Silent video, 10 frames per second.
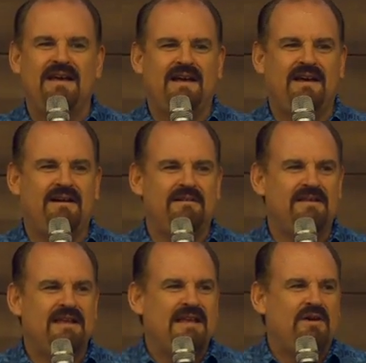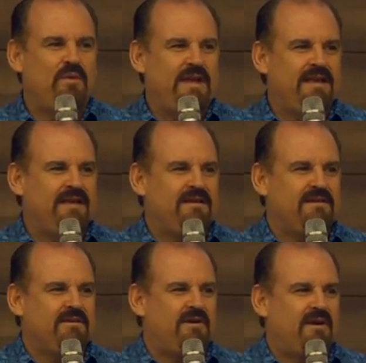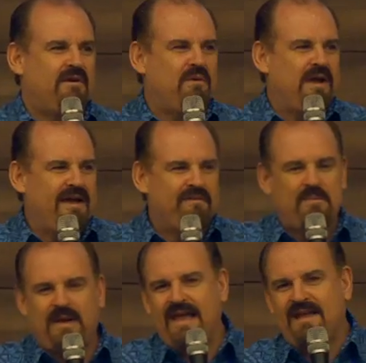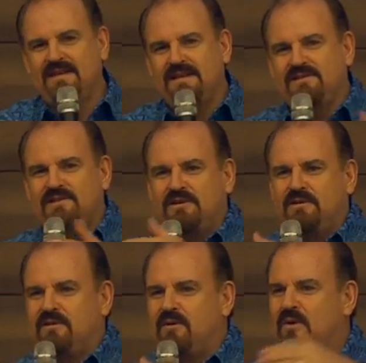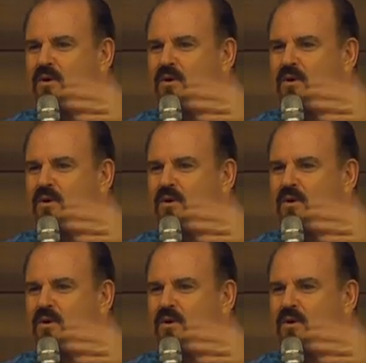Uh, we have planned this and